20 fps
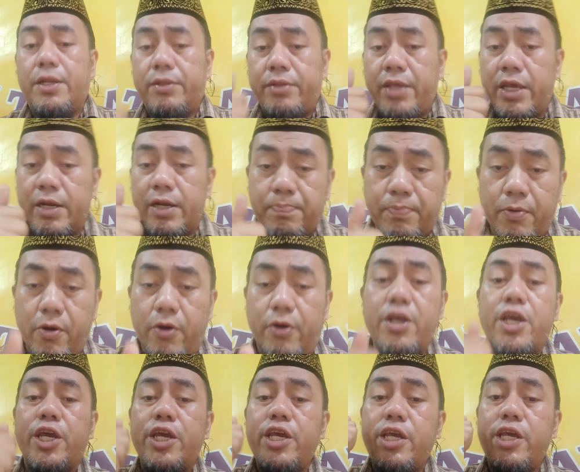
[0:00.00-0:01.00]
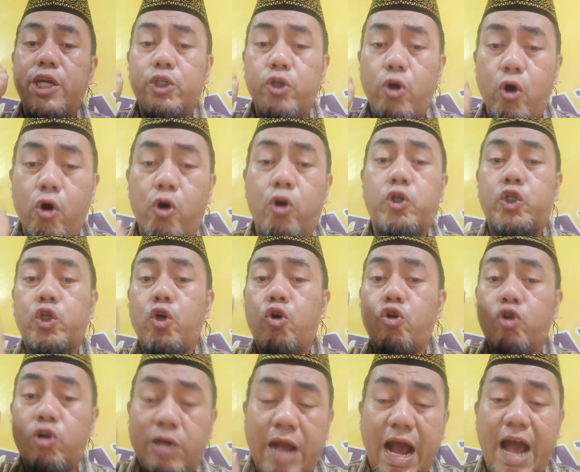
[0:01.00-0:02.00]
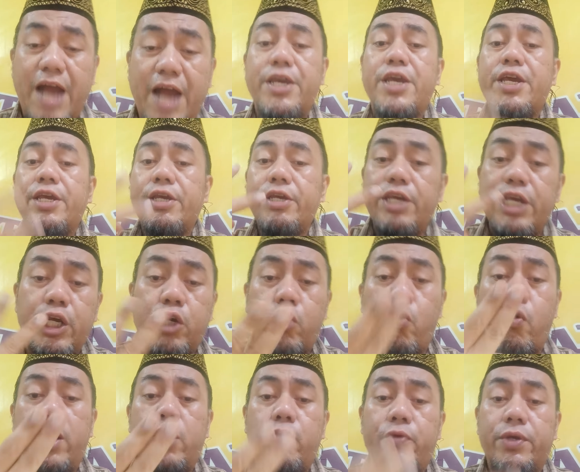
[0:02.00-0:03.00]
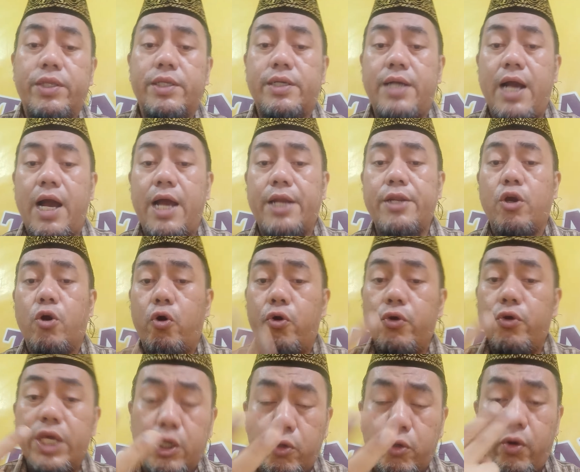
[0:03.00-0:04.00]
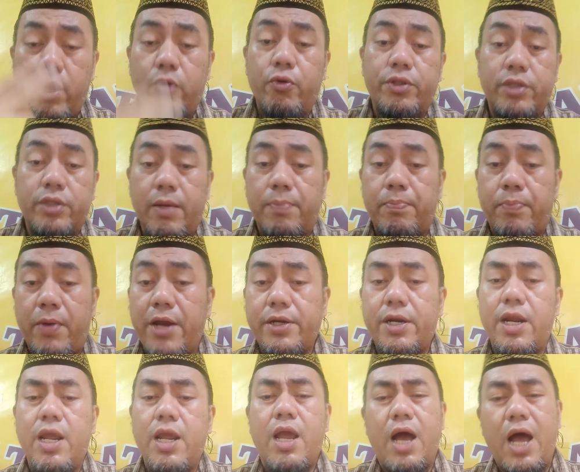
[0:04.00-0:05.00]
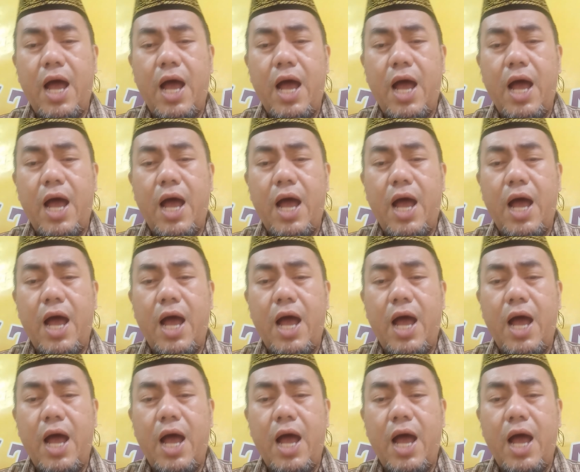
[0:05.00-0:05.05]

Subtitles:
therefore he is also God, equal with God or equal with the Father.